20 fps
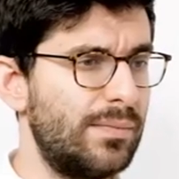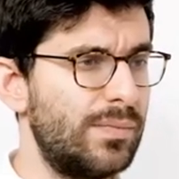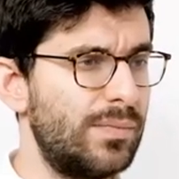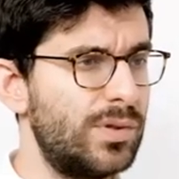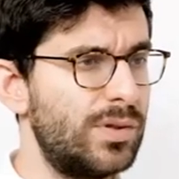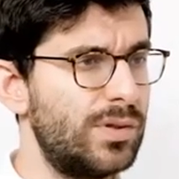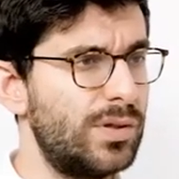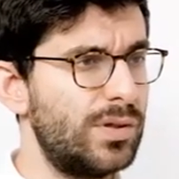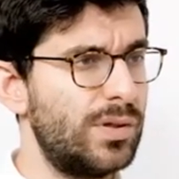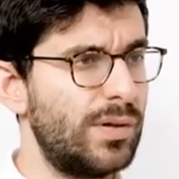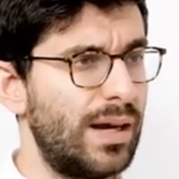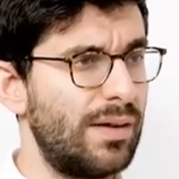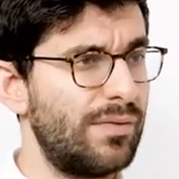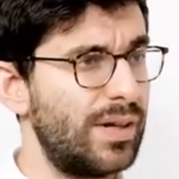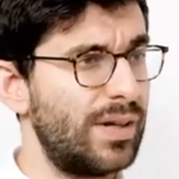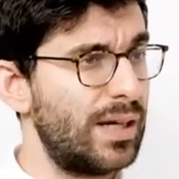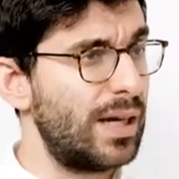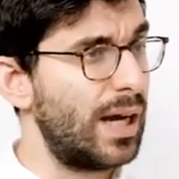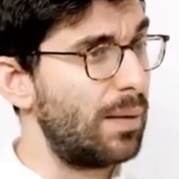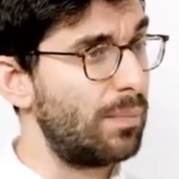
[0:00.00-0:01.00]
um, do you have
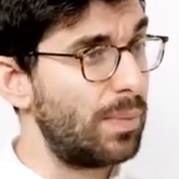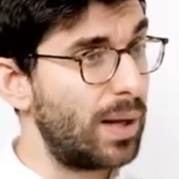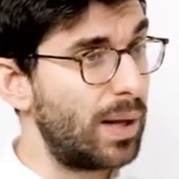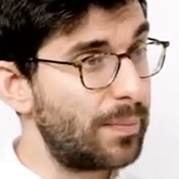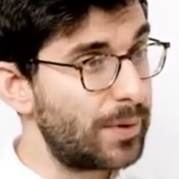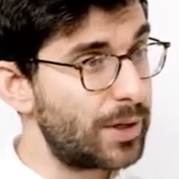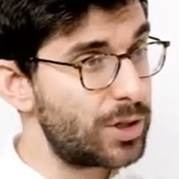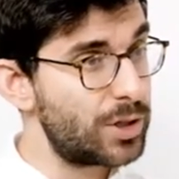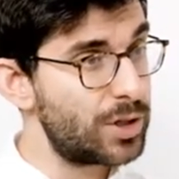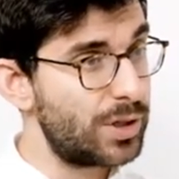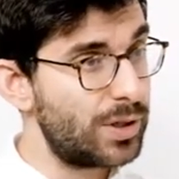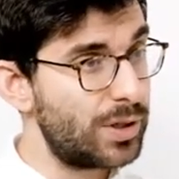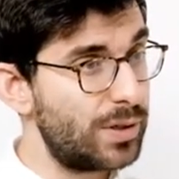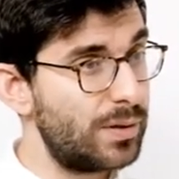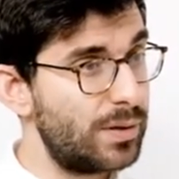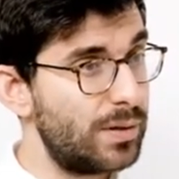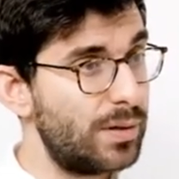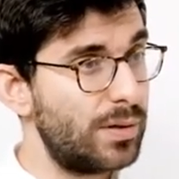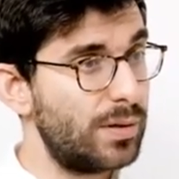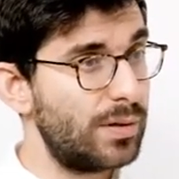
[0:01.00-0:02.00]
any high blood
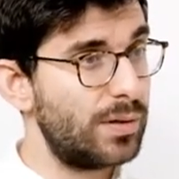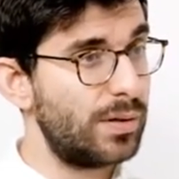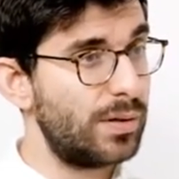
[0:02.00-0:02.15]
pressure?